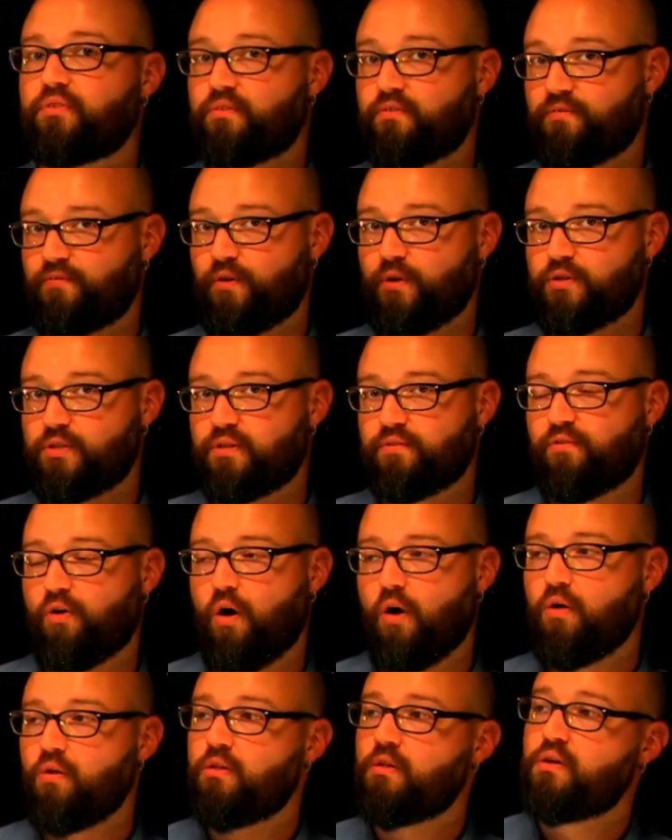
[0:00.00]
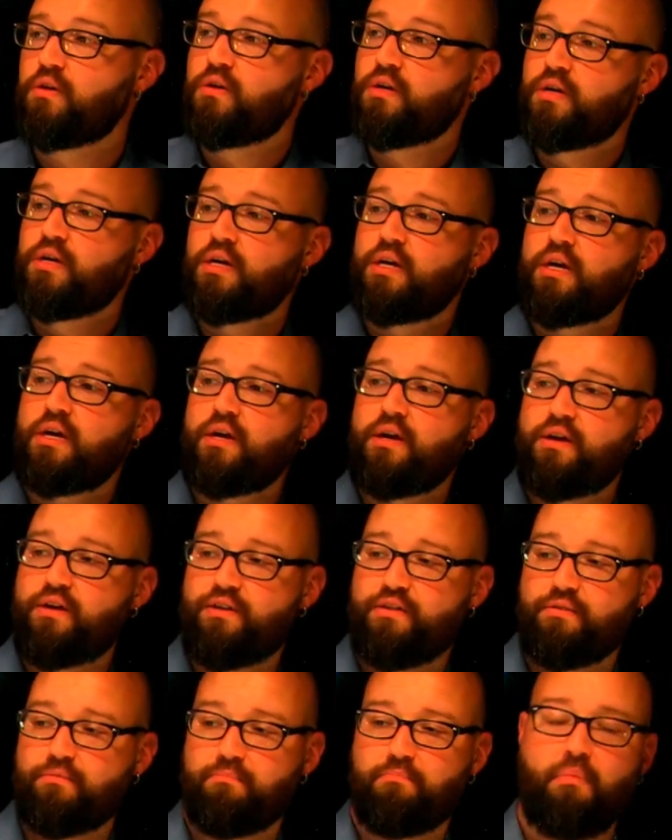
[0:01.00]
first of all,
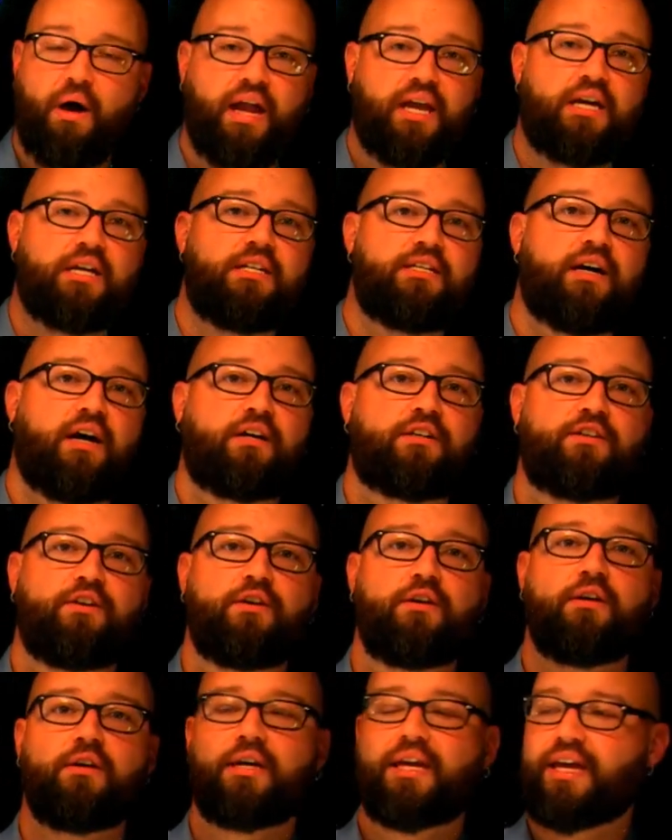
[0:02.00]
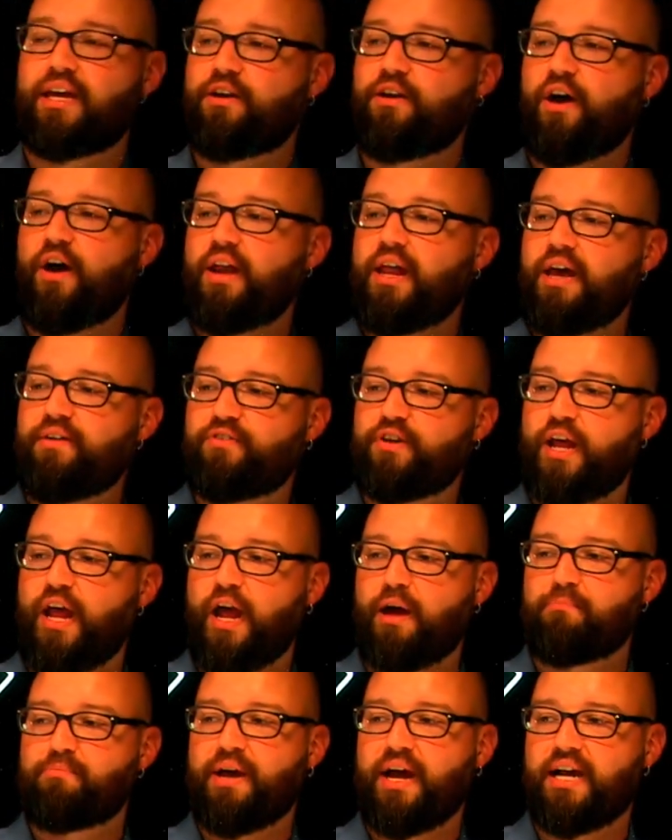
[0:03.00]
my conductor cannot have an
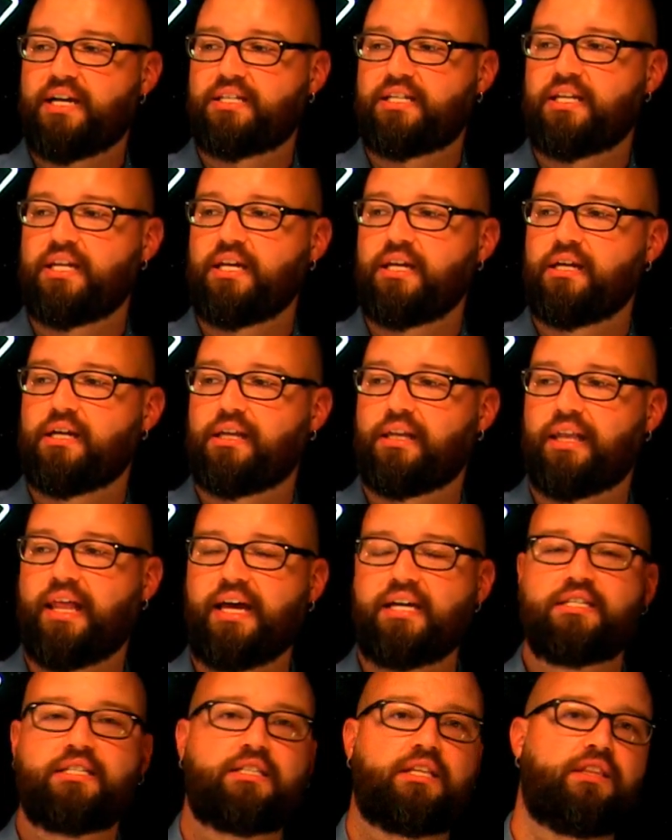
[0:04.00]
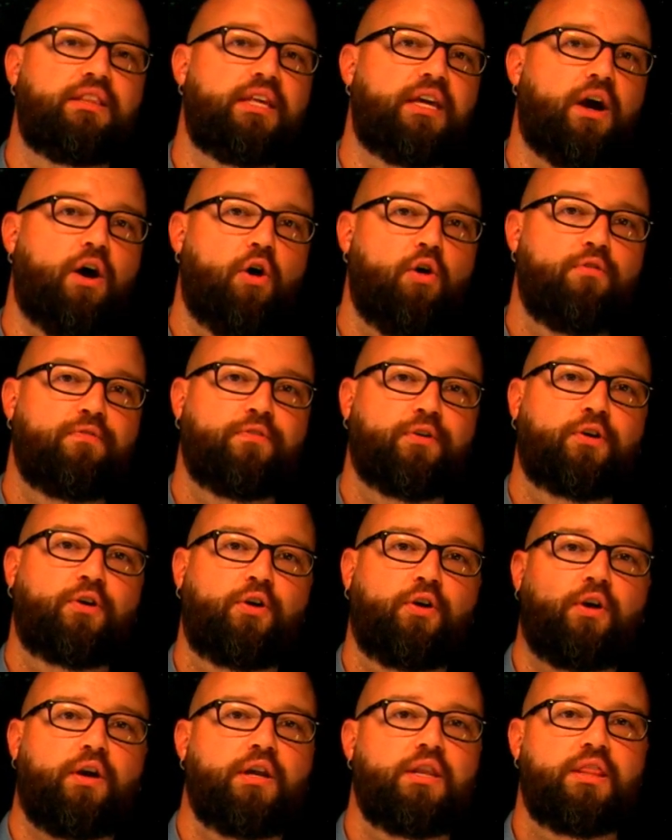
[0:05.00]
ampacity less than the
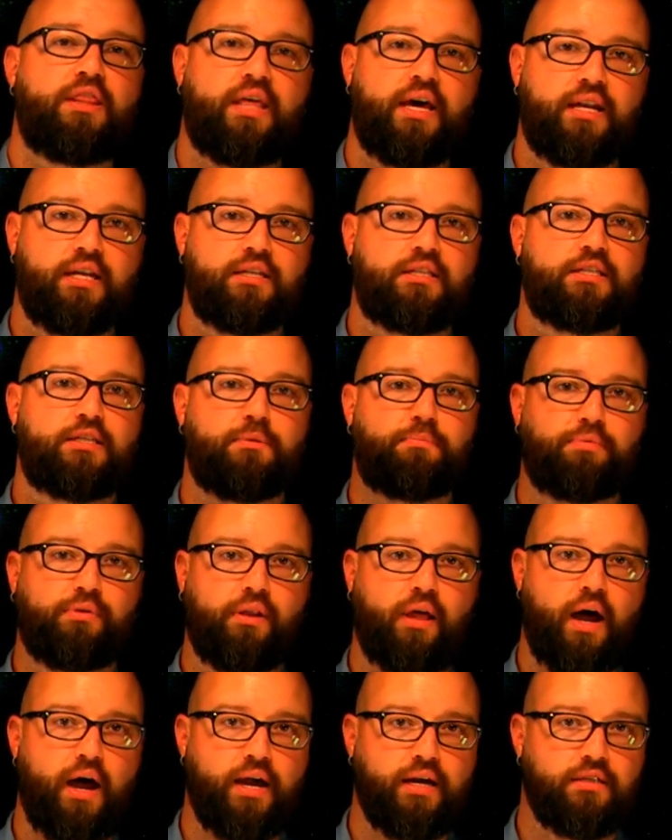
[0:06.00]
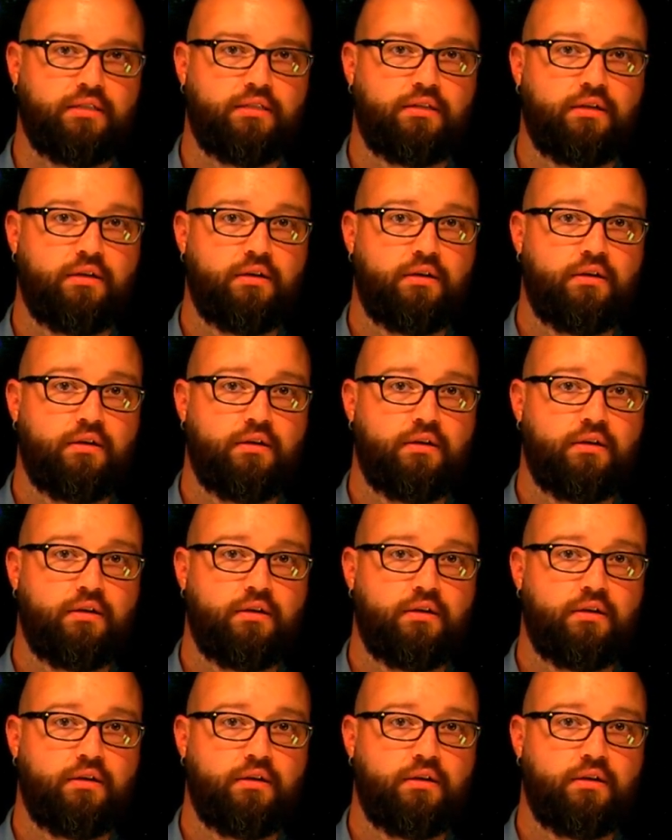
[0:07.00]
overcurrent that it supplies.